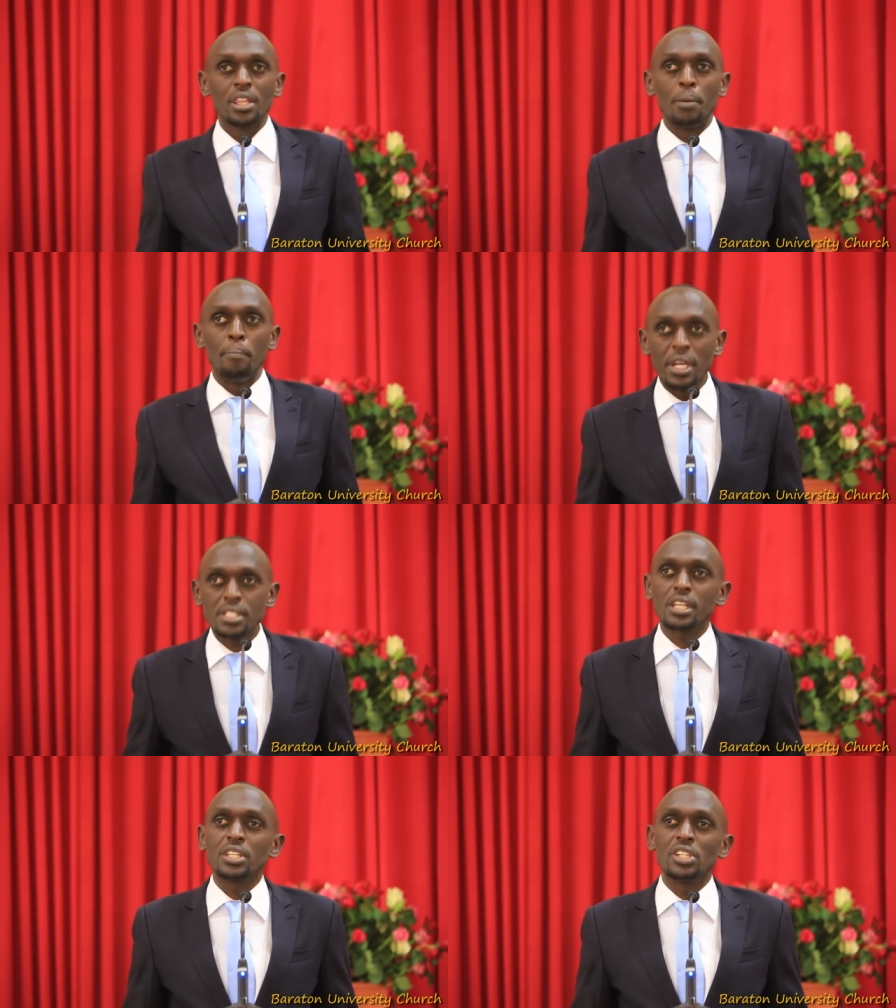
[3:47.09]
The
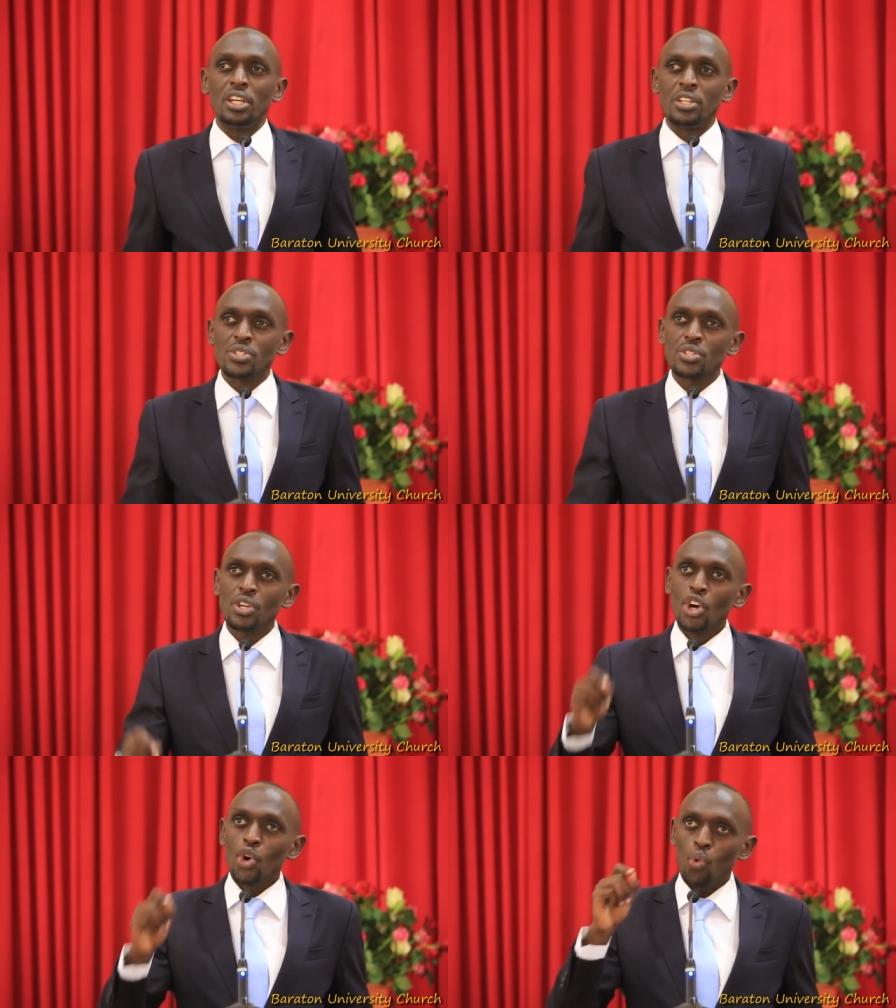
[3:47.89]
message is
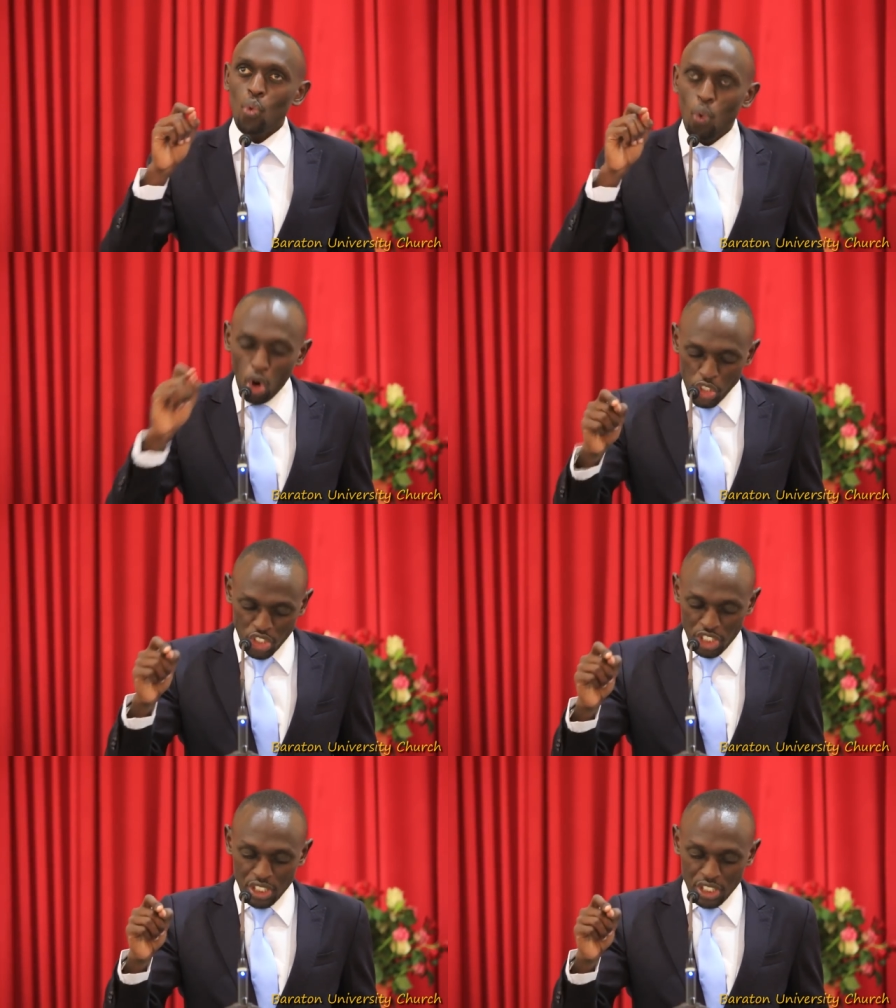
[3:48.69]
wash